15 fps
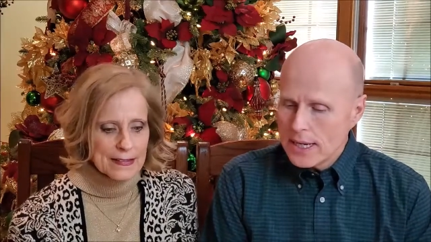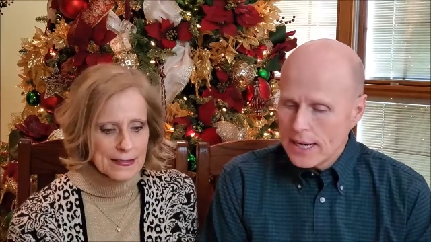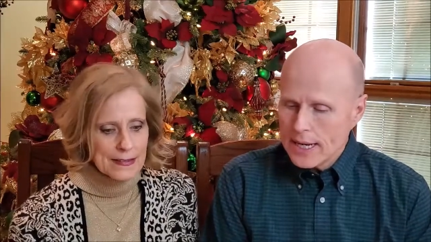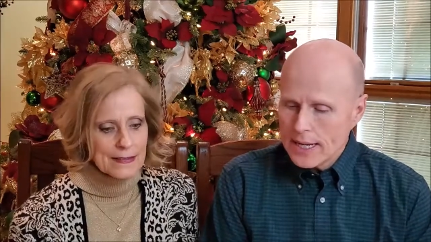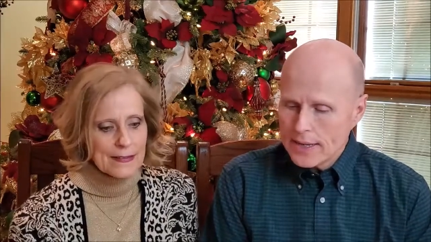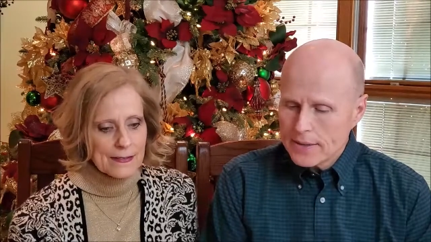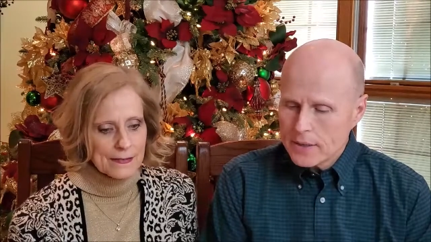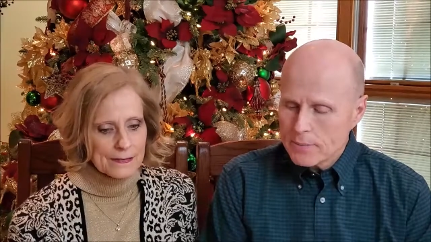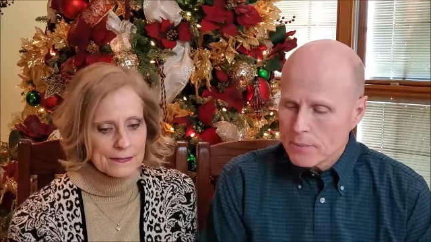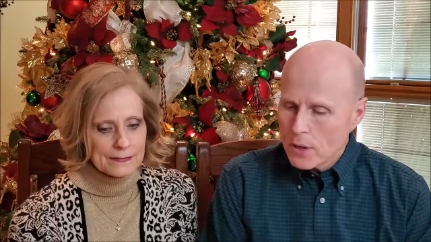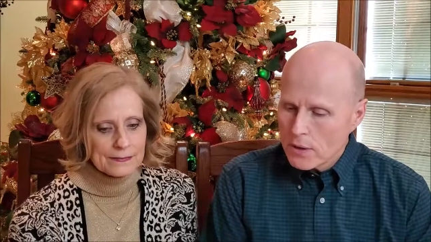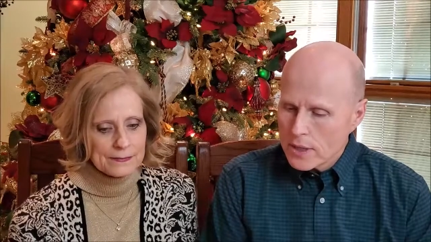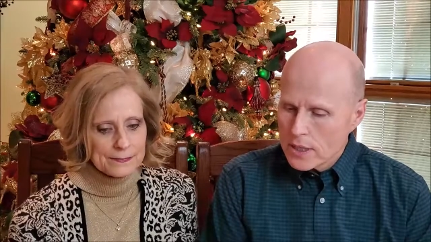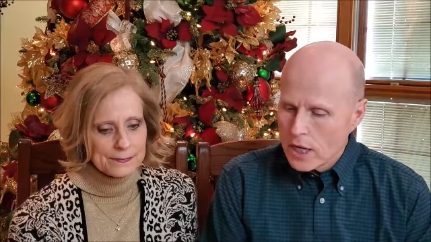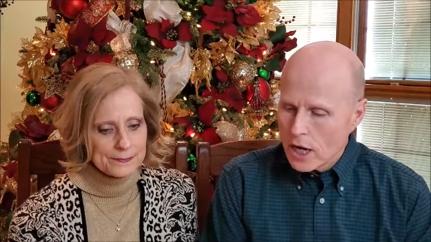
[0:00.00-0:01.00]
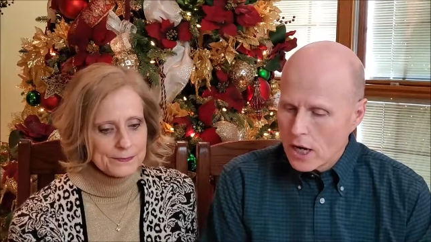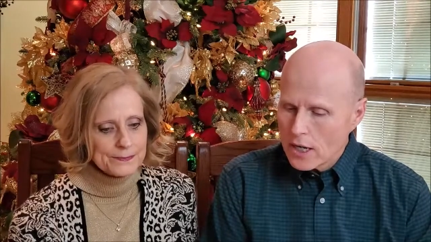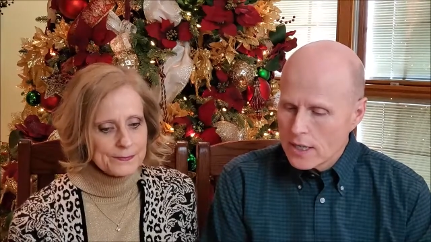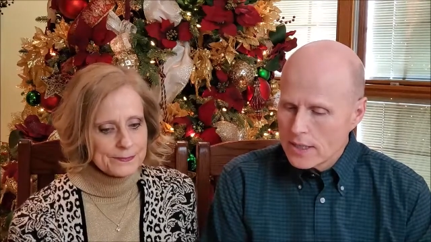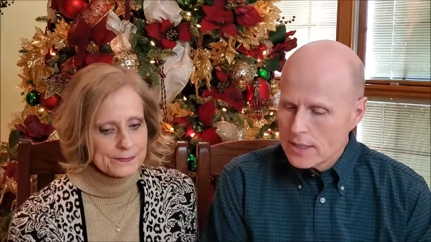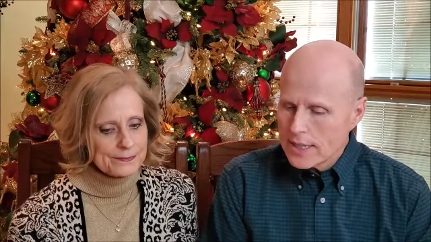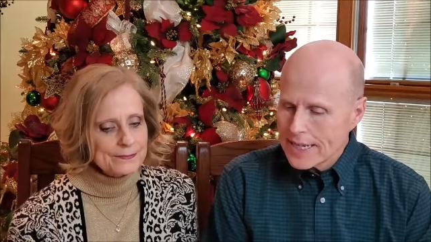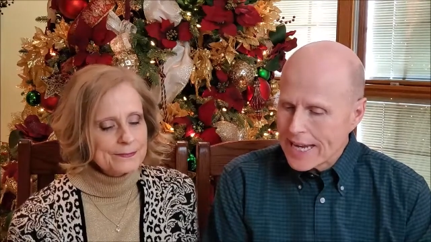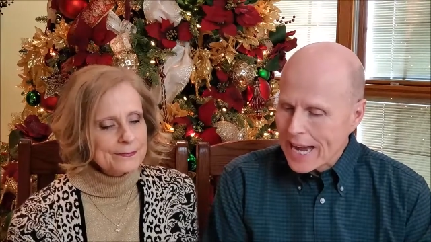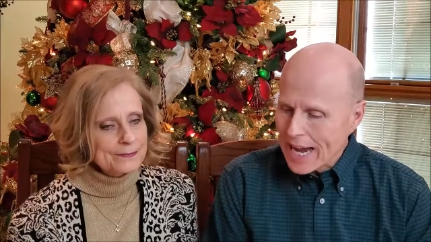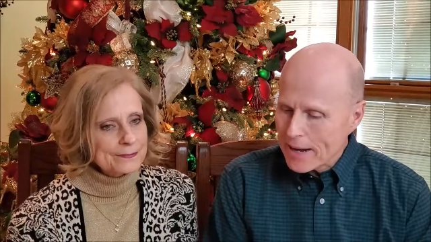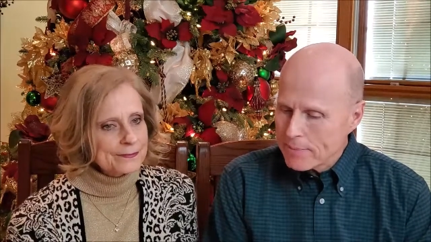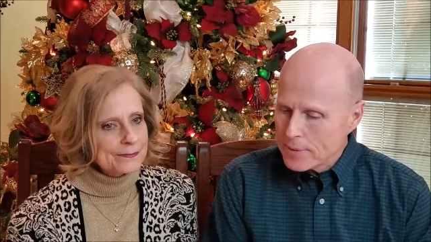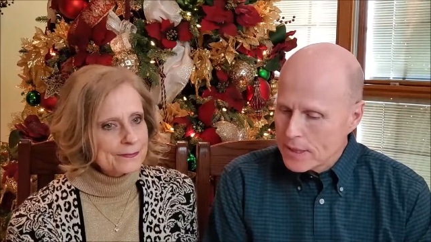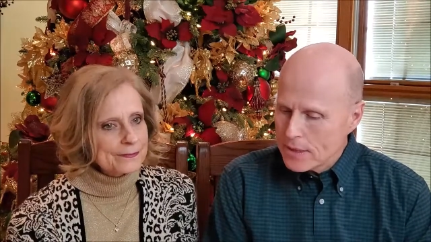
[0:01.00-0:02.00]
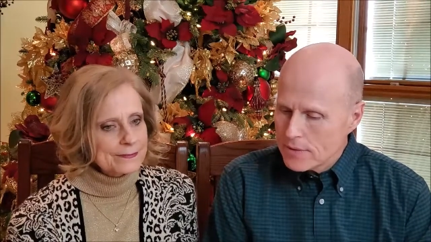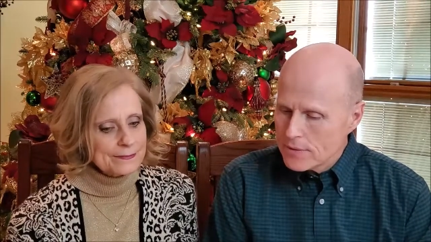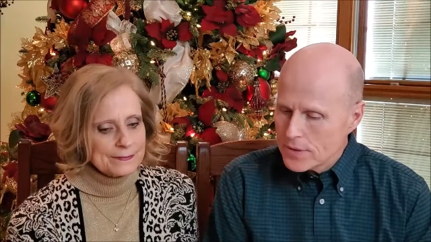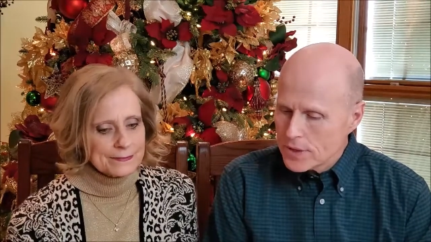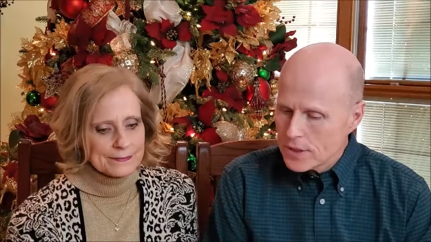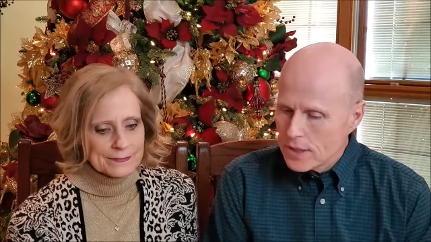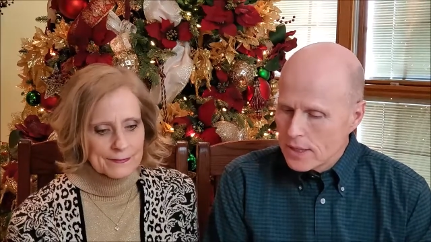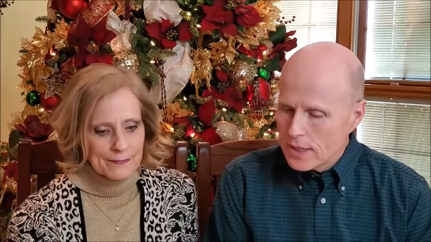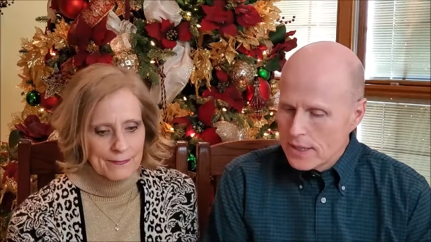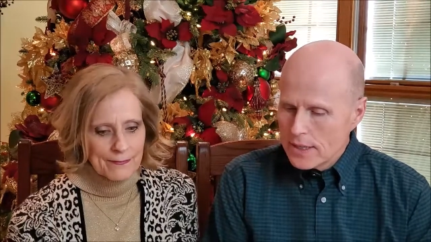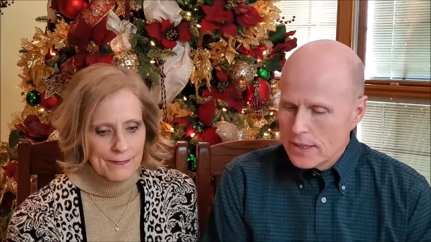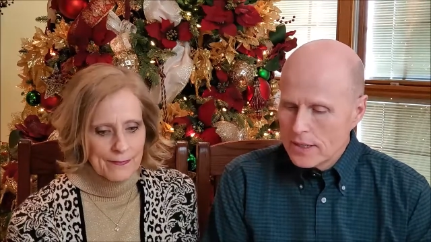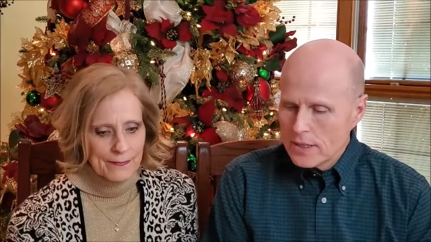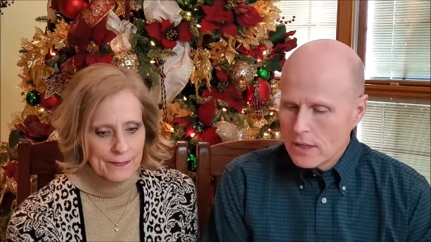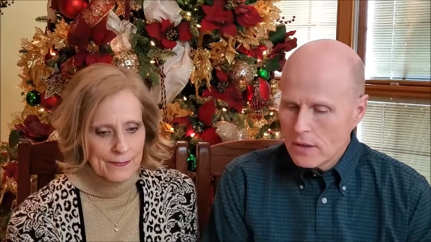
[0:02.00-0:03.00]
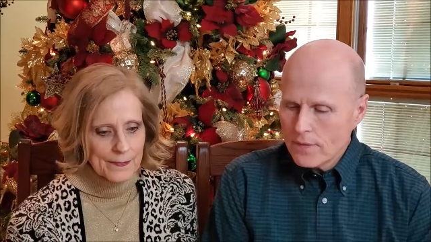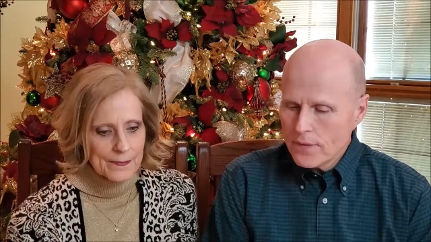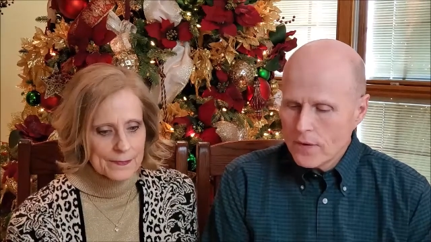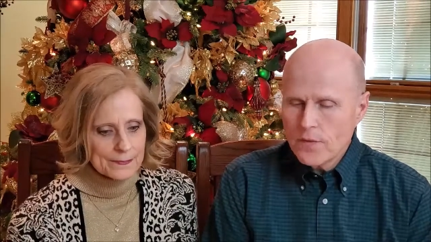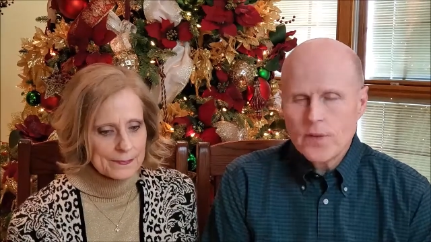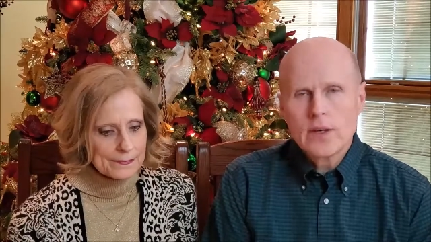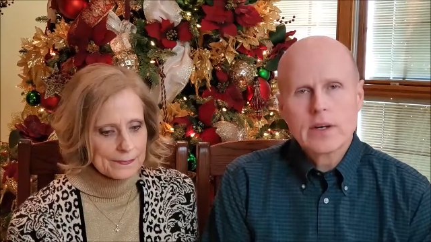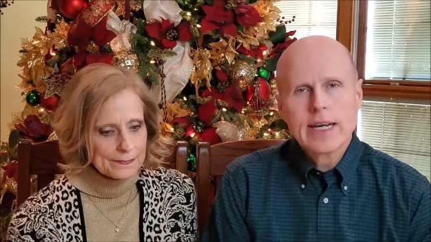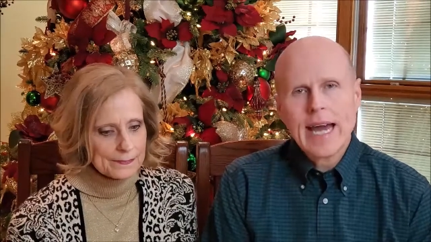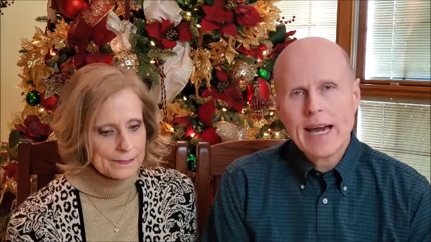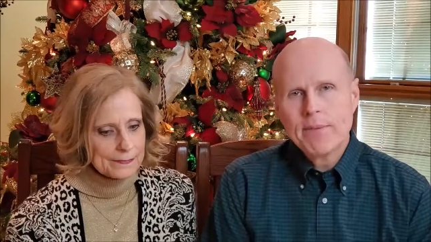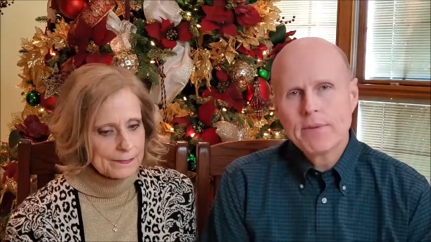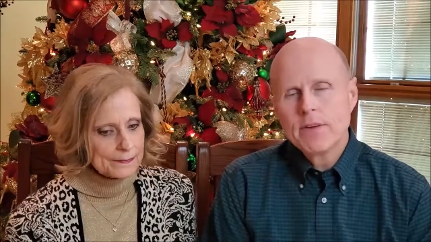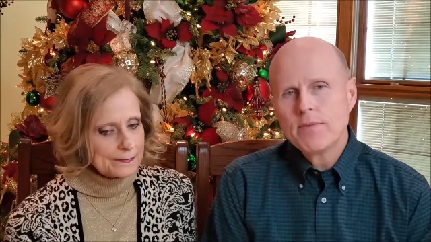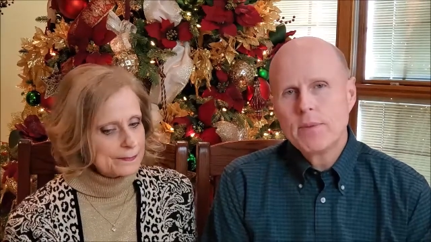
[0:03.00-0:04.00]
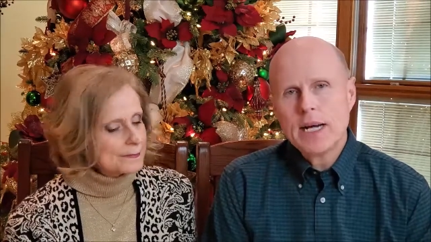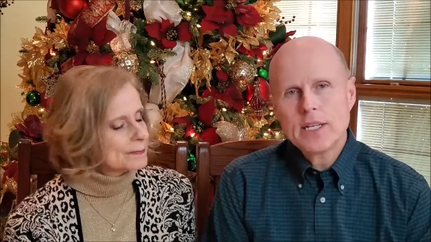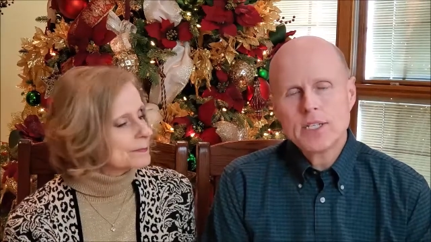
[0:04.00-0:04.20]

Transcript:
Speaker 1: Uh, the brokenhearted, the captives, you know, if you feel captive by